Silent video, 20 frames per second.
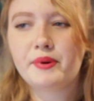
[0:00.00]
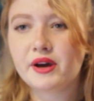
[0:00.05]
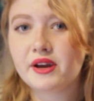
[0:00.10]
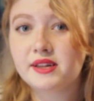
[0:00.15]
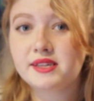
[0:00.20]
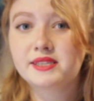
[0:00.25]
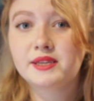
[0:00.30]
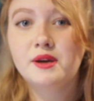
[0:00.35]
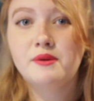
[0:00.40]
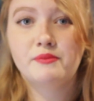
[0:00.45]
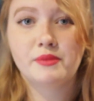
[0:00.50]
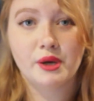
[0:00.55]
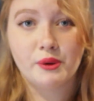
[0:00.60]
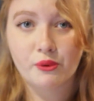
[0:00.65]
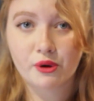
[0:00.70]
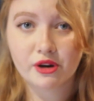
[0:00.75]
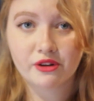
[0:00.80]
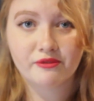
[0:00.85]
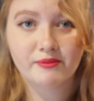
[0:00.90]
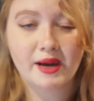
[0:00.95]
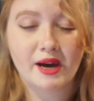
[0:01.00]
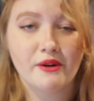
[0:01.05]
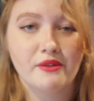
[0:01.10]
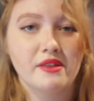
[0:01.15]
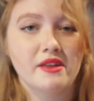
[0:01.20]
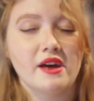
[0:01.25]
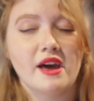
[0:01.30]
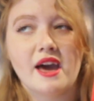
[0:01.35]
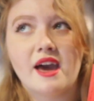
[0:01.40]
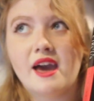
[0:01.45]
but by word of mouth,
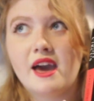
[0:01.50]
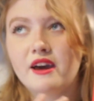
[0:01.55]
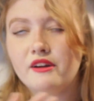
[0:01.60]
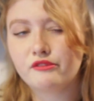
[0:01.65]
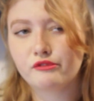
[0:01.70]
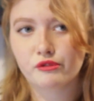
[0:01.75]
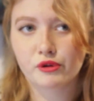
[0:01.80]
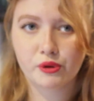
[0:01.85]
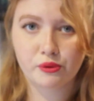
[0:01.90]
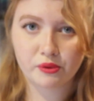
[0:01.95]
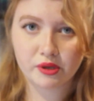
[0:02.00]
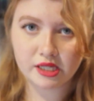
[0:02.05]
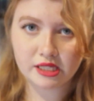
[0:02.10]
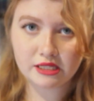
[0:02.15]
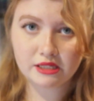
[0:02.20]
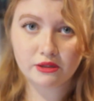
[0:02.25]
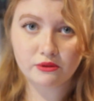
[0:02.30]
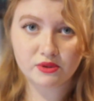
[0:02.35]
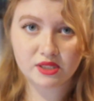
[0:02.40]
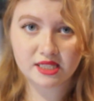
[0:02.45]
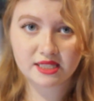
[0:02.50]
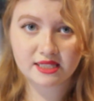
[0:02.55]
everyone knows